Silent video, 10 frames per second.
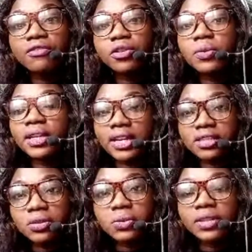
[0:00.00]
view an
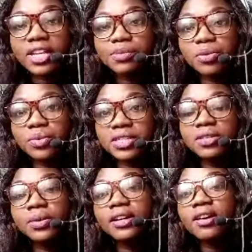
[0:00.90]
article that's been
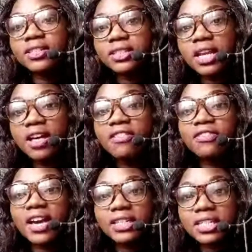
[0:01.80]
written regarding
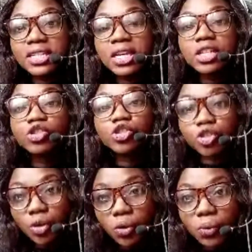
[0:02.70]
that
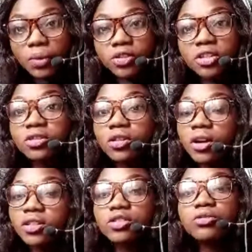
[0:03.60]
show. Just
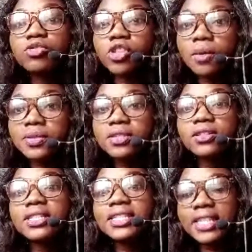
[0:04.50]
log on to
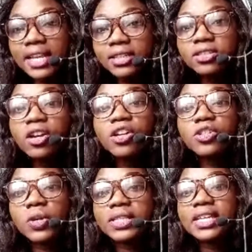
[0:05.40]

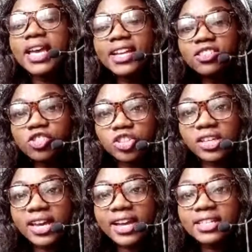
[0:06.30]

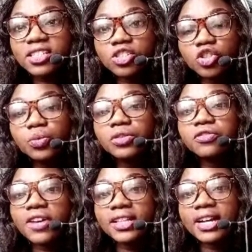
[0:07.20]
jobs.delon.ng and you will
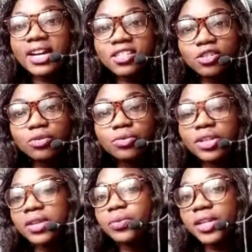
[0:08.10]
find the article.
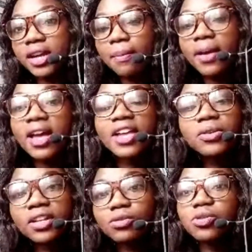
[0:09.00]
You can read up and
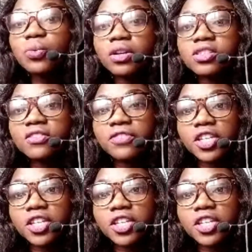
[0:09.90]
you can also watch the